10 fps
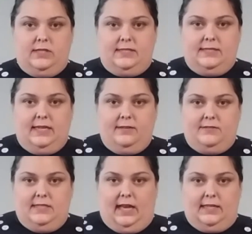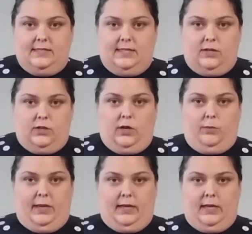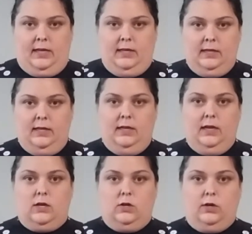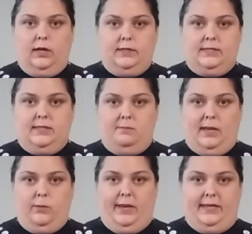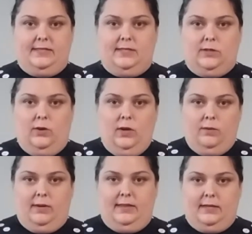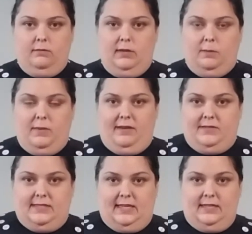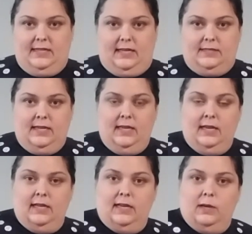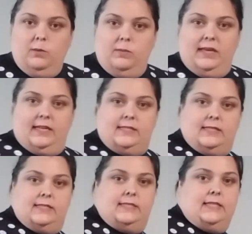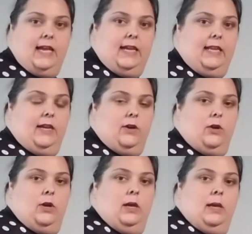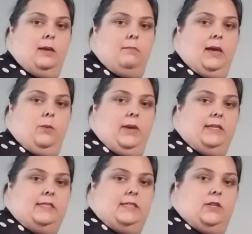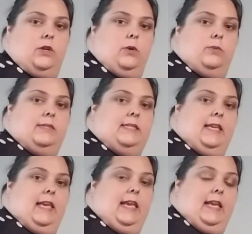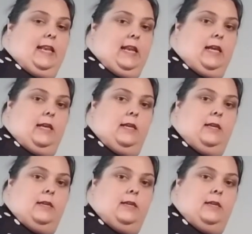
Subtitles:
there's a set of dots that are going across my waist. So right there, yep, I have a set of dots. Now when we get to the side here, my waist goes in.